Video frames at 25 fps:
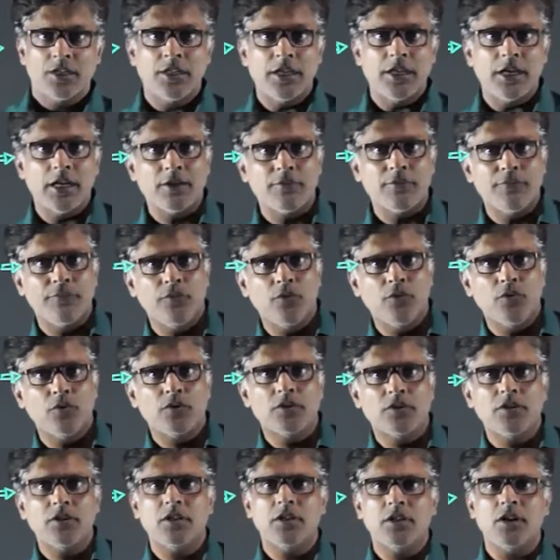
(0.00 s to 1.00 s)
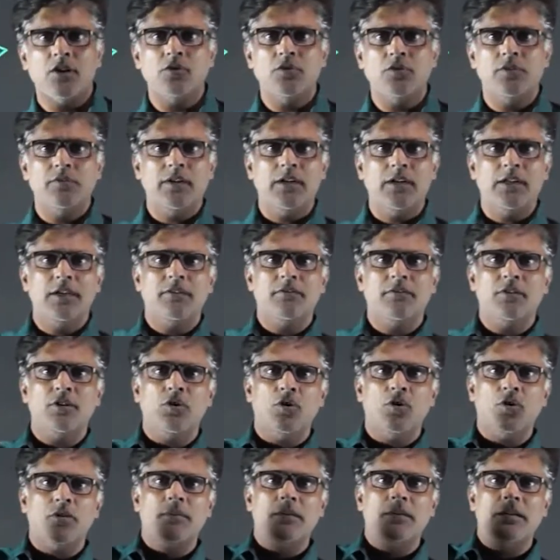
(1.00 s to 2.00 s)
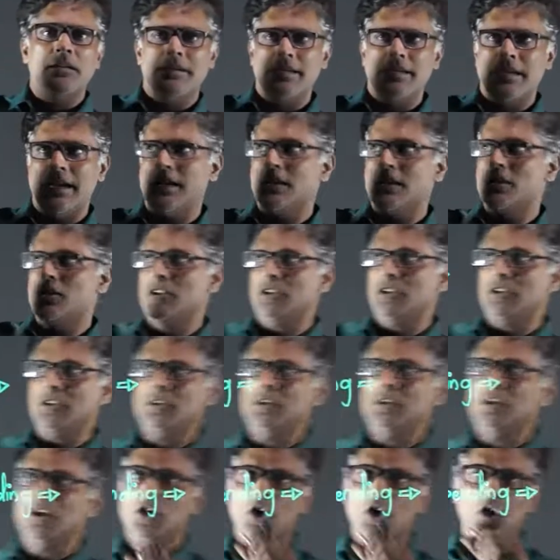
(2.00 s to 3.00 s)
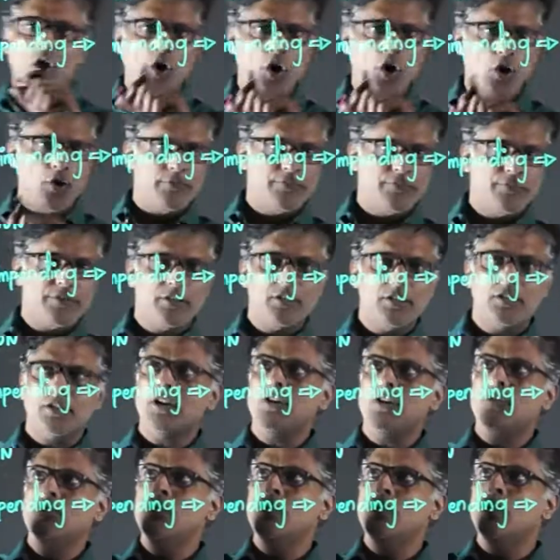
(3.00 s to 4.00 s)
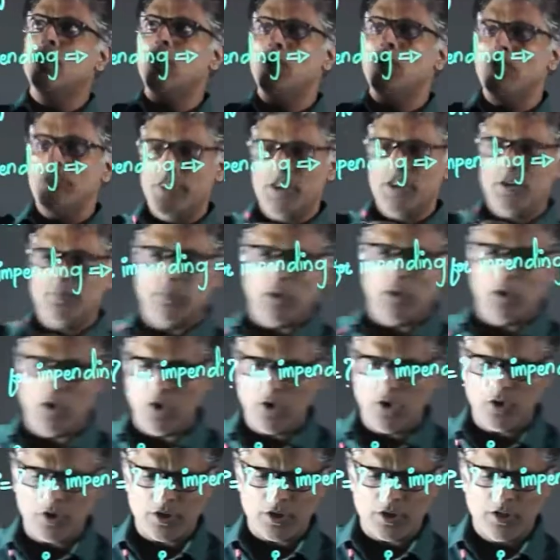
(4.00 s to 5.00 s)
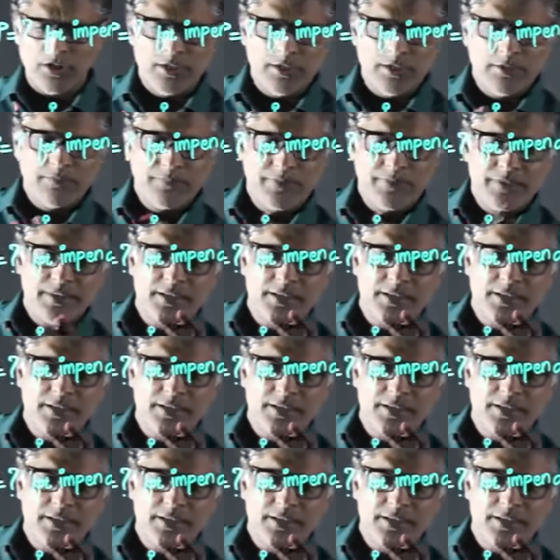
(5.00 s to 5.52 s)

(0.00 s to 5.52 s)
therefore the ground will give a normal reaction of the ground on the block.